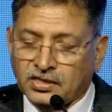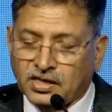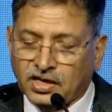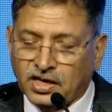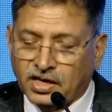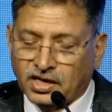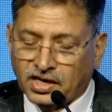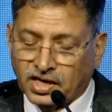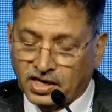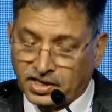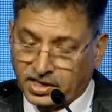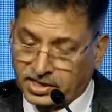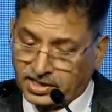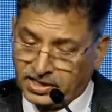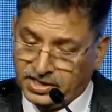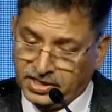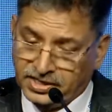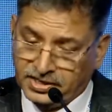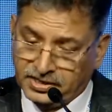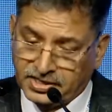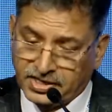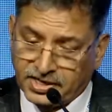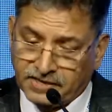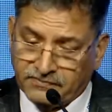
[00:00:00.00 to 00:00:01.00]

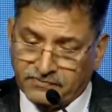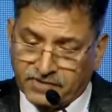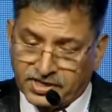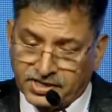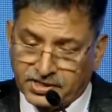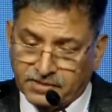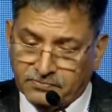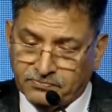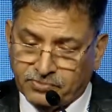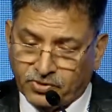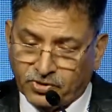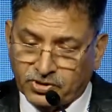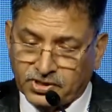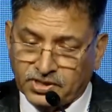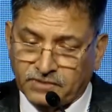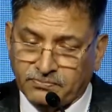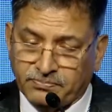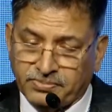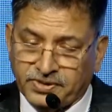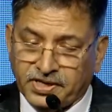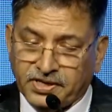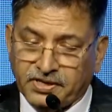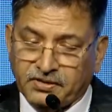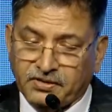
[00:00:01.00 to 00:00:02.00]
Again, a very important
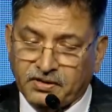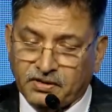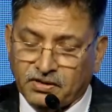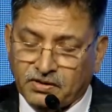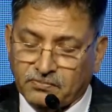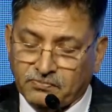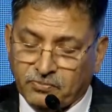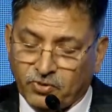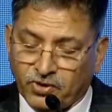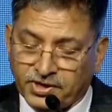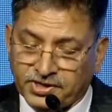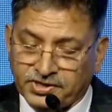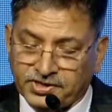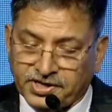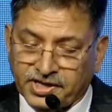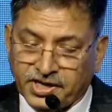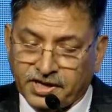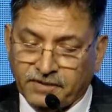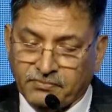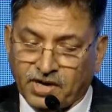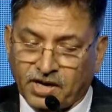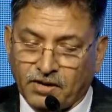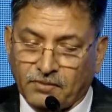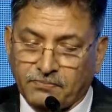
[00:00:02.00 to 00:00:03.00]
point
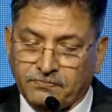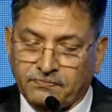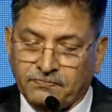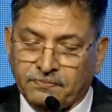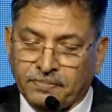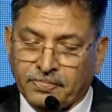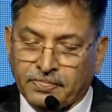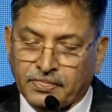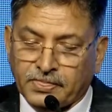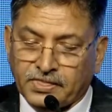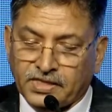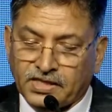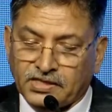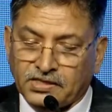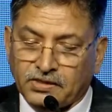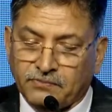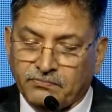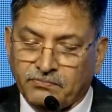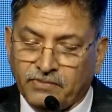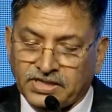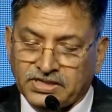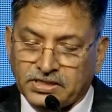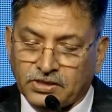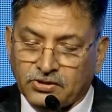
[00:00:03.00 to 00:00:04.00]
came up that the
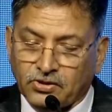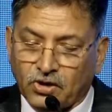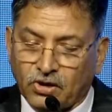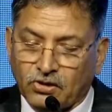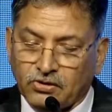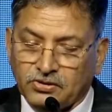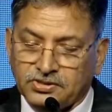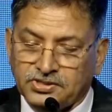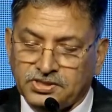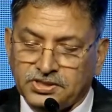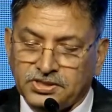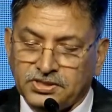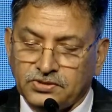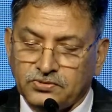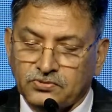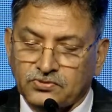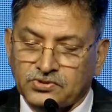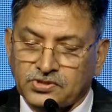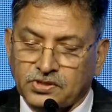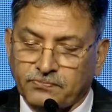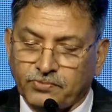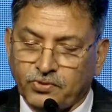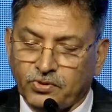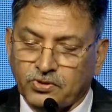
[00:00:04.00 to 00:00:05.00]
methodology to
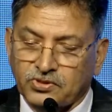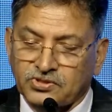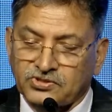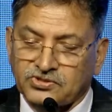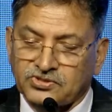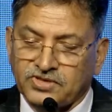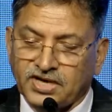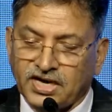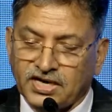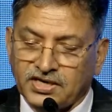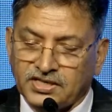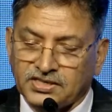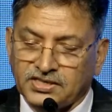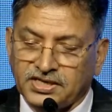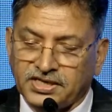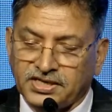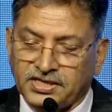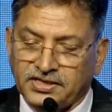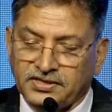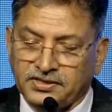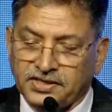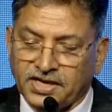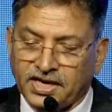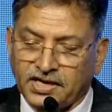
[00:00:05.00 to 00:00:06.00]
support strategic
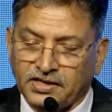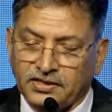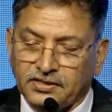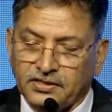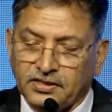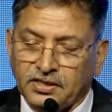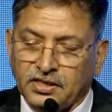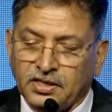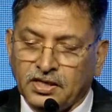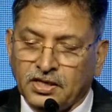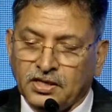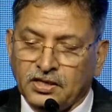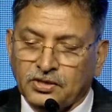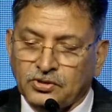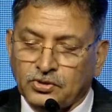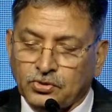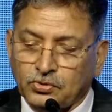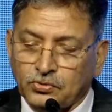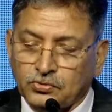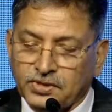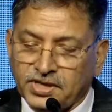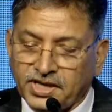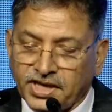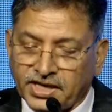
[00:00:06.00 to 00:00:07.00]
intent
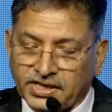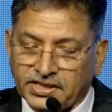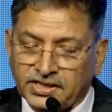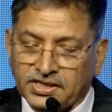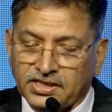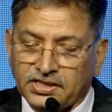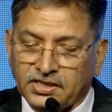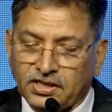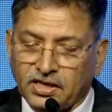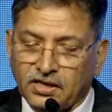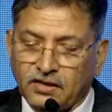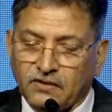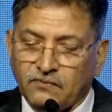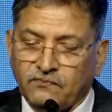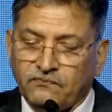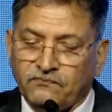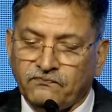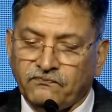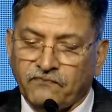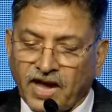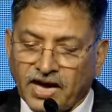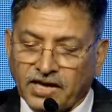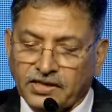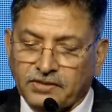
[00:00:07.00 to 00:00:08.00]
through technical,
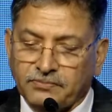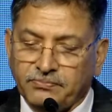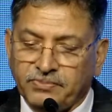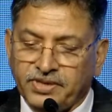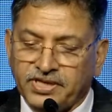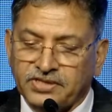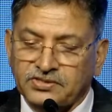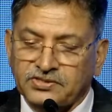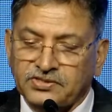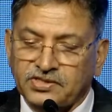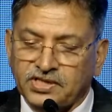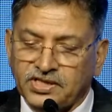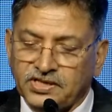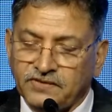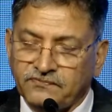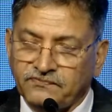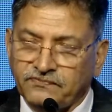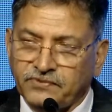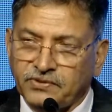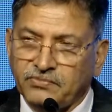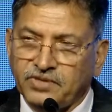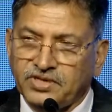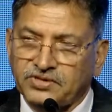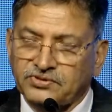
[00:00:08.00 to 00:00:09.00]
fact-based
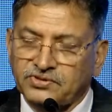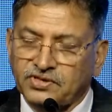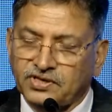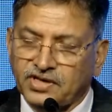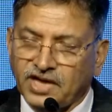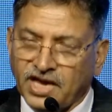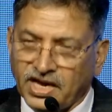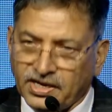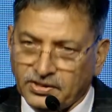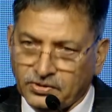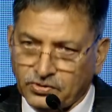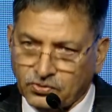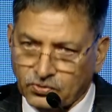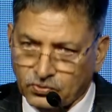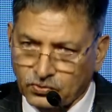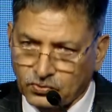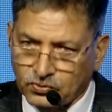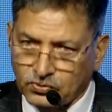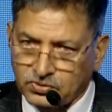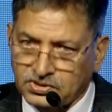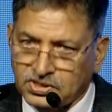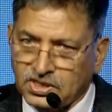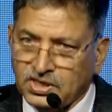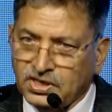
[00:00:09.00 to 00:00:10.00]
information and
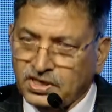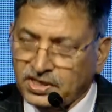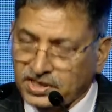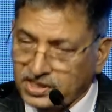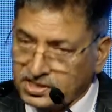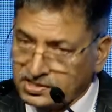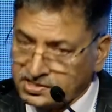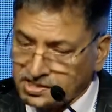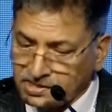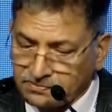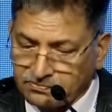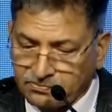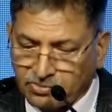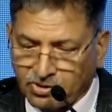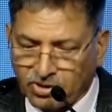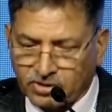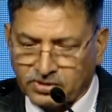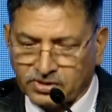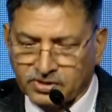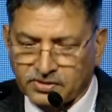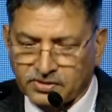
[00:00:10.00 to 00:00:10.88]
tools is important.